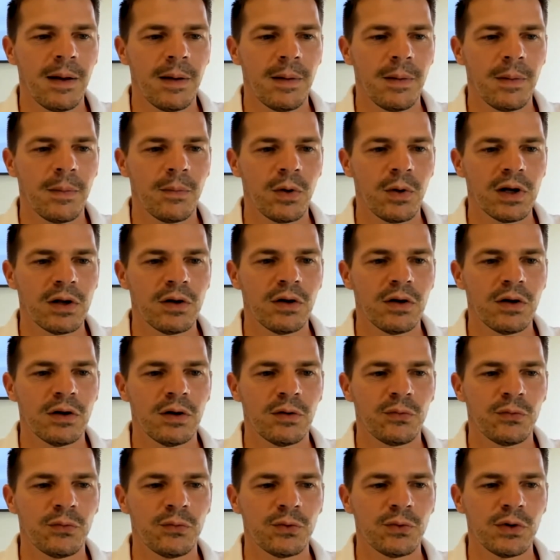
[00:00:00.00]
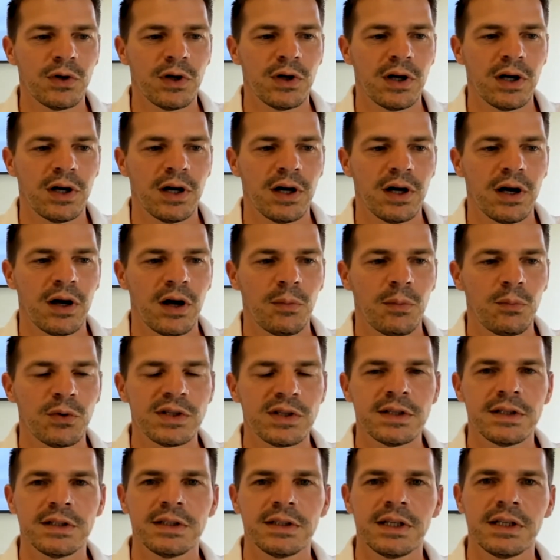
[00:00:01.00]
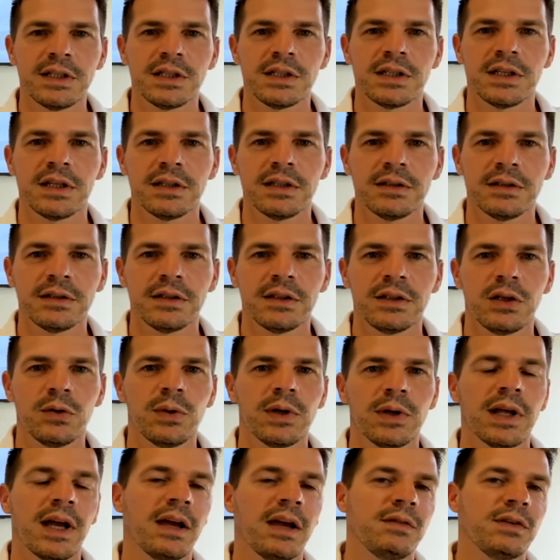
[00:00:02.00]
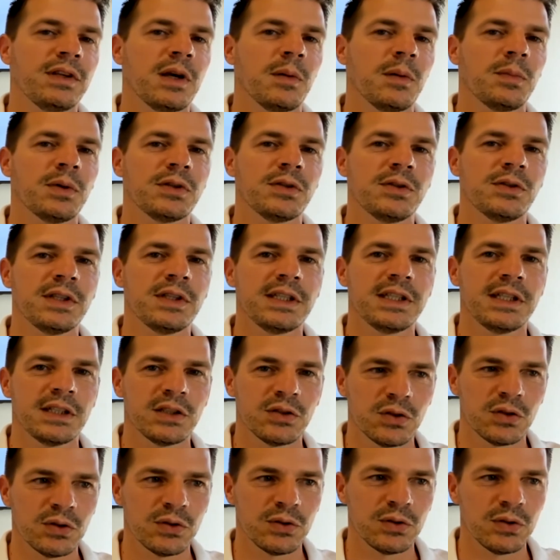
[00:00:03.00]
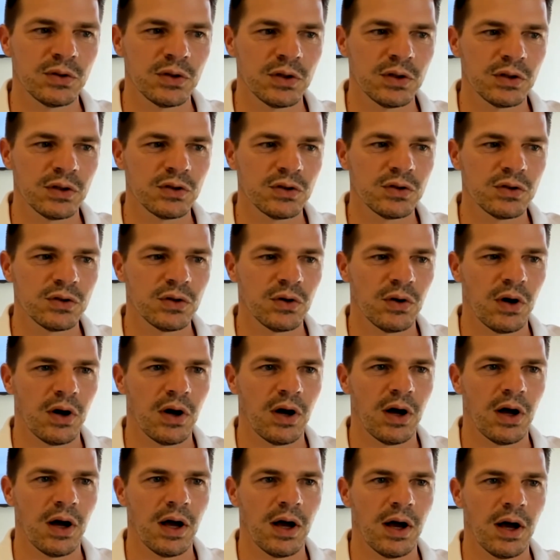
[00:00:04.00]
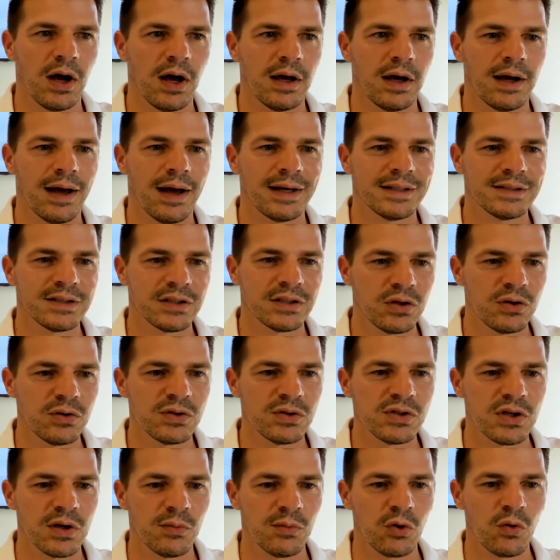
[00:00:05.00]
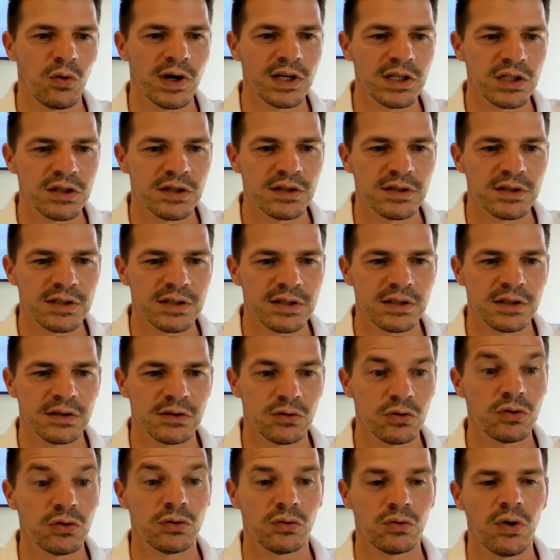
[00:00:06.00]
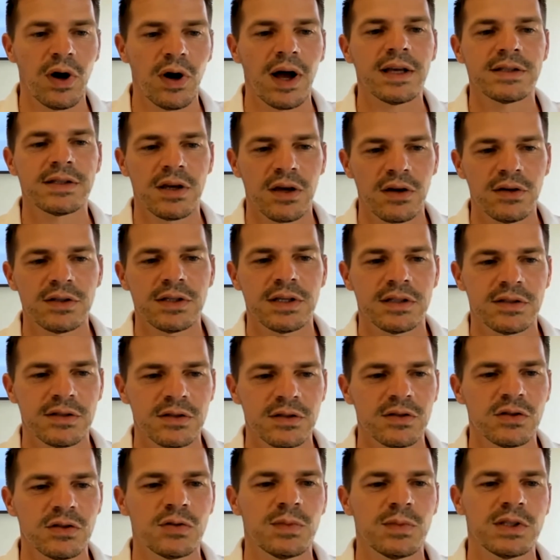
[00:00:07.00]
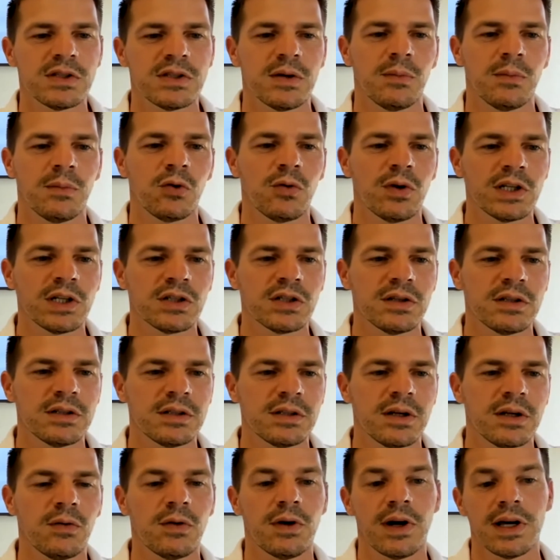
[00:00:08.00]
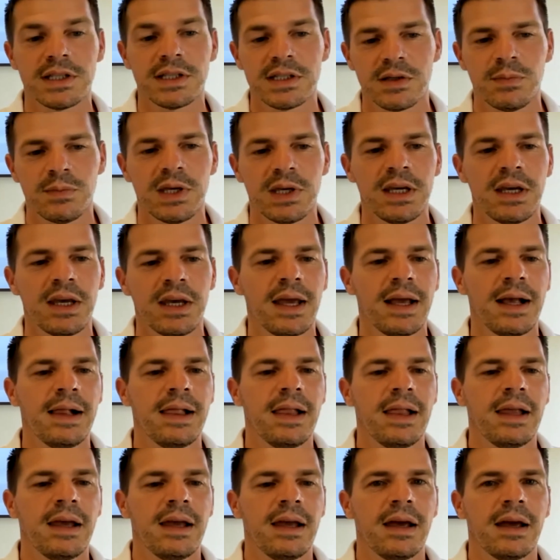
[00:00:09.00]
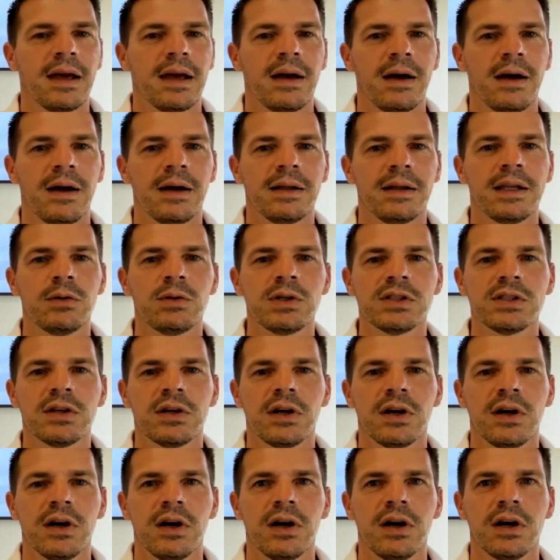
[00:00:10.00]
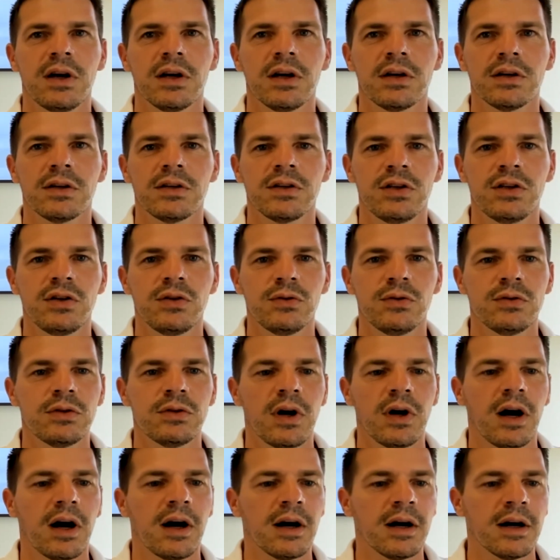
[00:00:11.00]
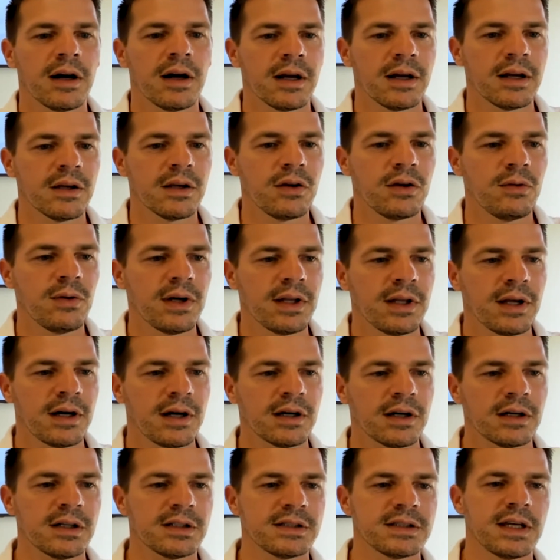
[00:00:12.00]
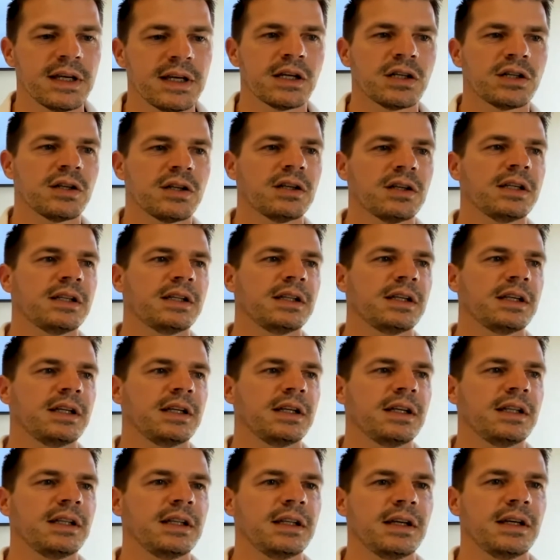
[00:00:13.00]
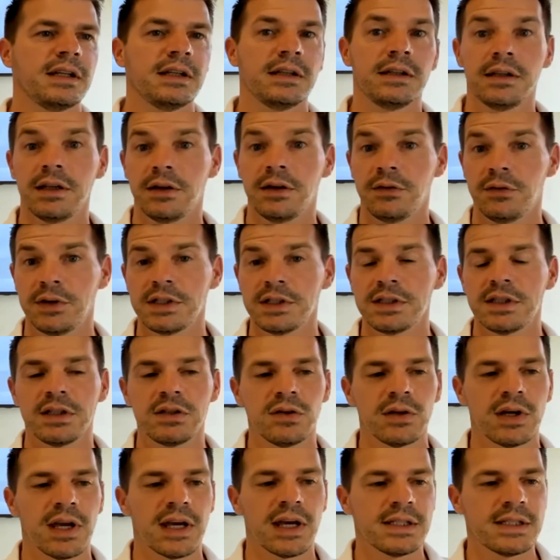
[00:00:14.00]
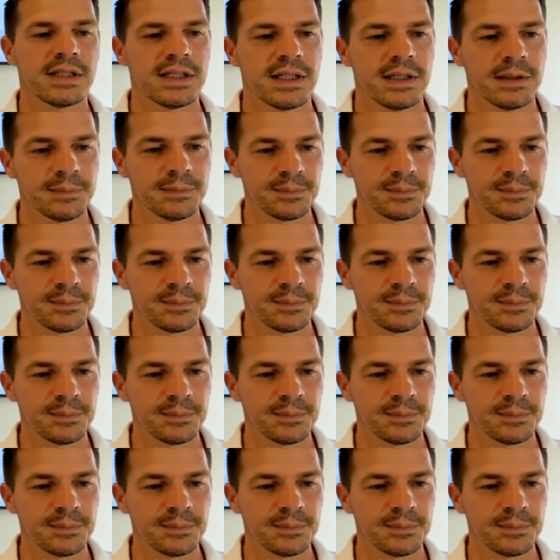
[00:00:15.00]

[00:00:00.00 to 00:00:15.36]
we'll go through a presentation. You will have the opportunity to ask you some questions, to ask us, excuse me, some question or ask me. There is a Q&R section in the interface that you can see,